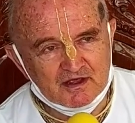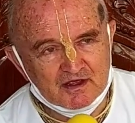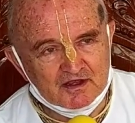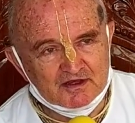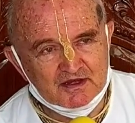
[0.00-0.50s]

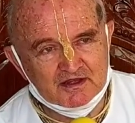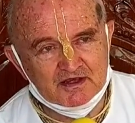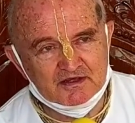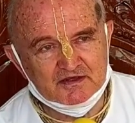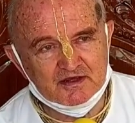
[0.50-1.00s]
see
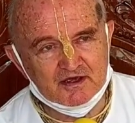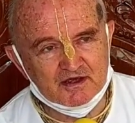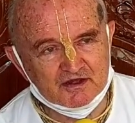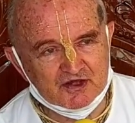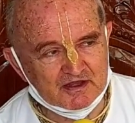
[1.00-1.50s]
these
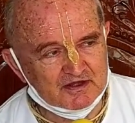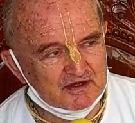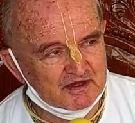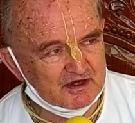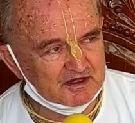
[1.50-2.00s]

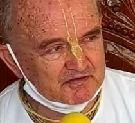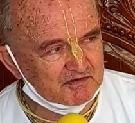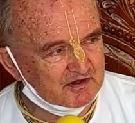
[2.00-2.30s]
Kshatriyas who